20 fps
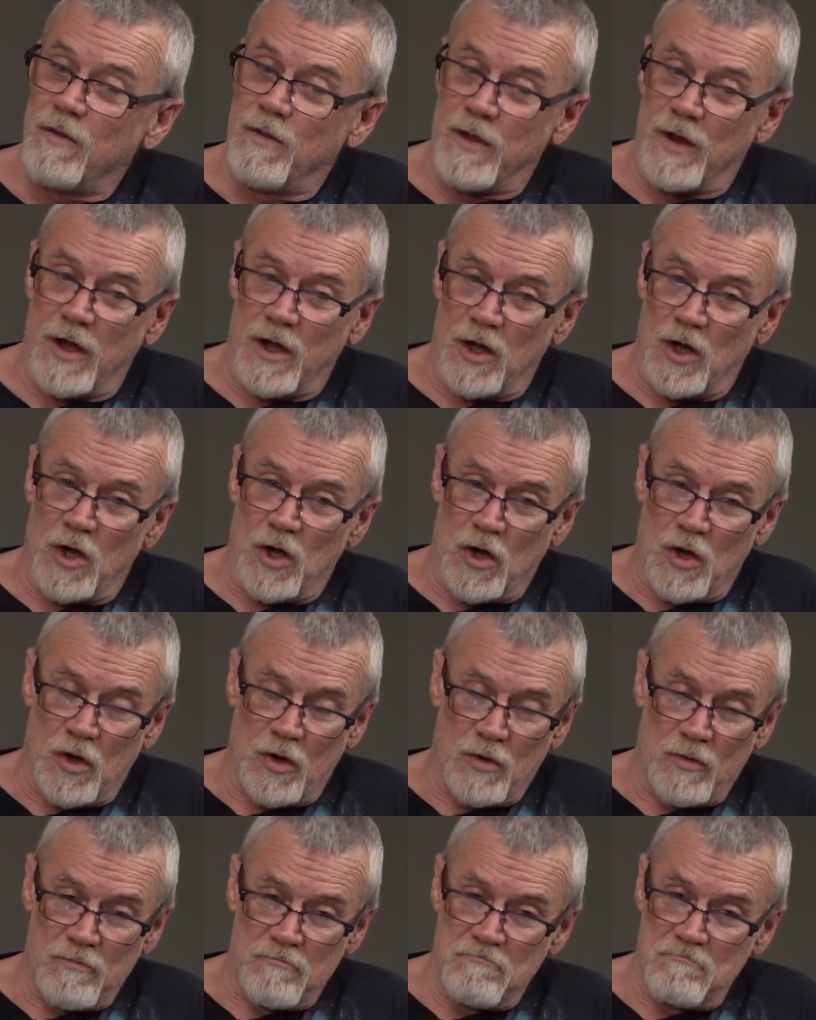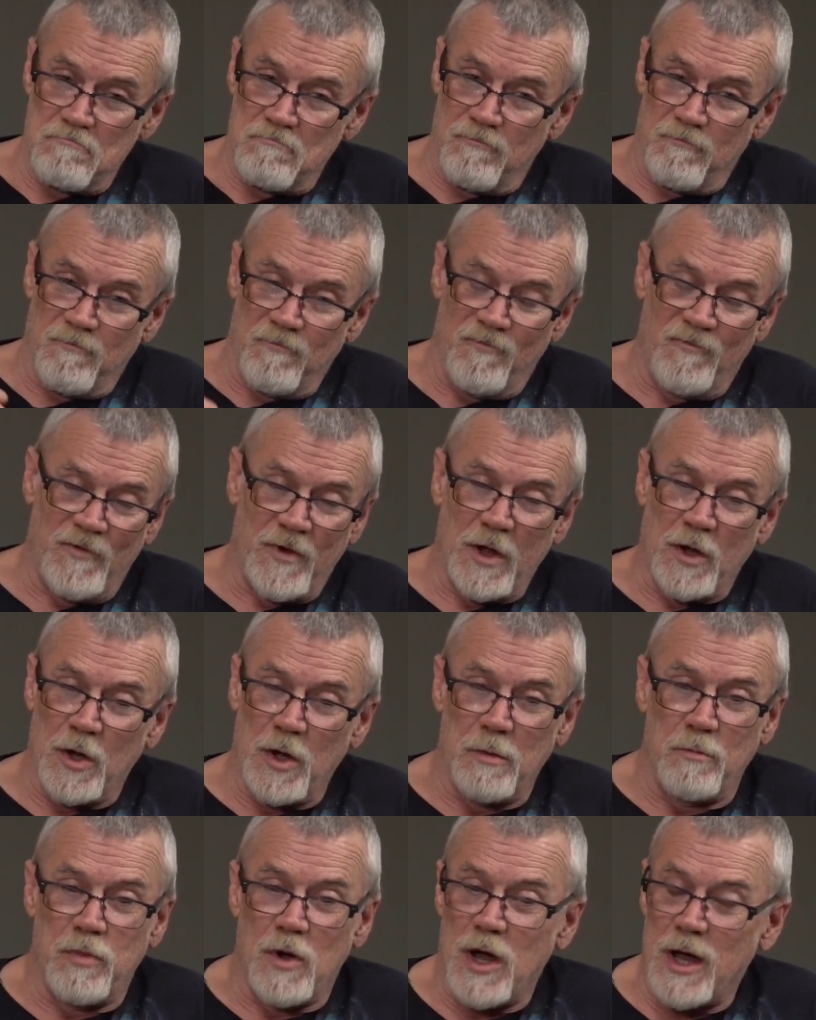They're very
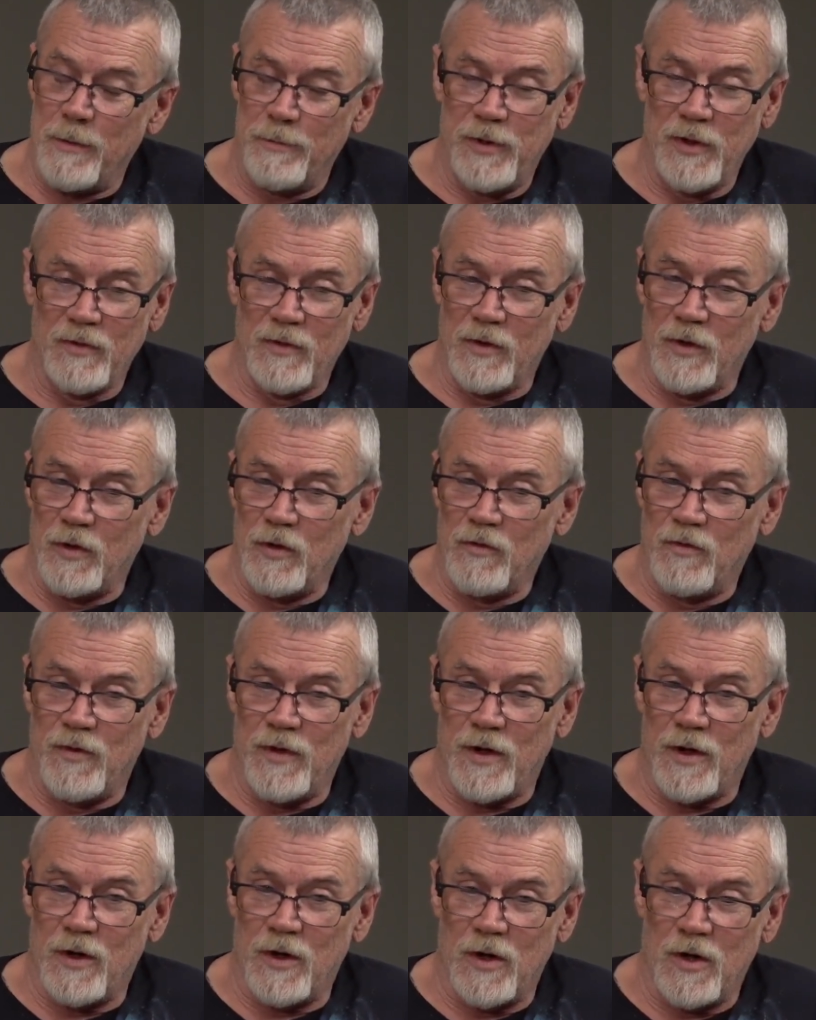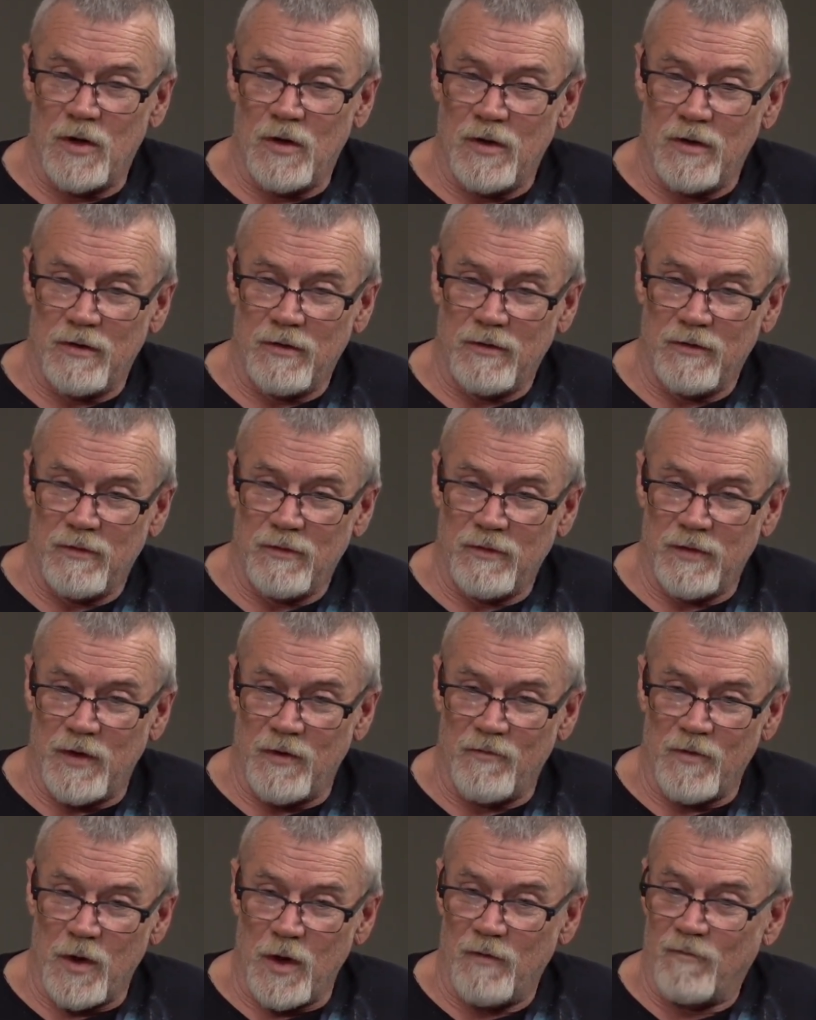popular. They're
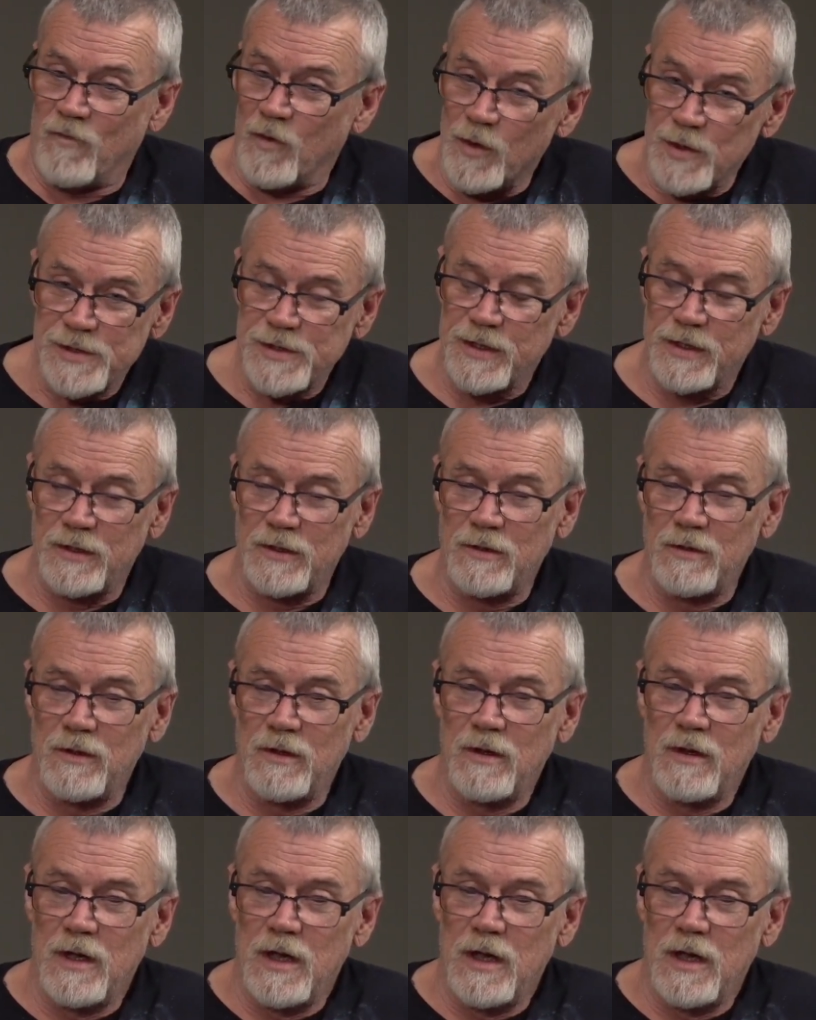very versatile.